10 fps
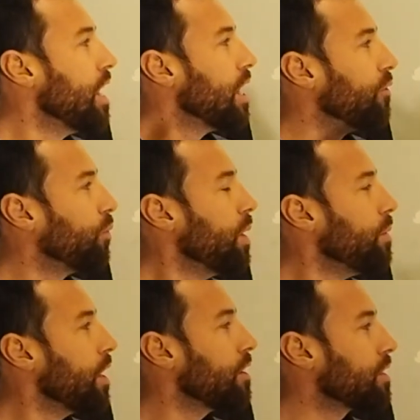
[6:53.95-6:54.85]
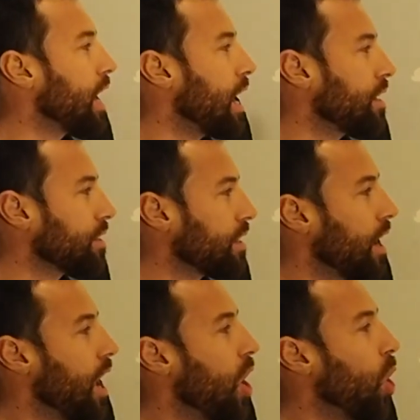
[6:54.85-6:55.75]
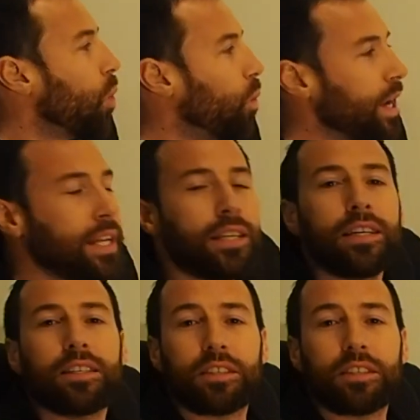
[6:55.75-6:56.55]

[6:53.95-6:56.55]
if we were going to ask, when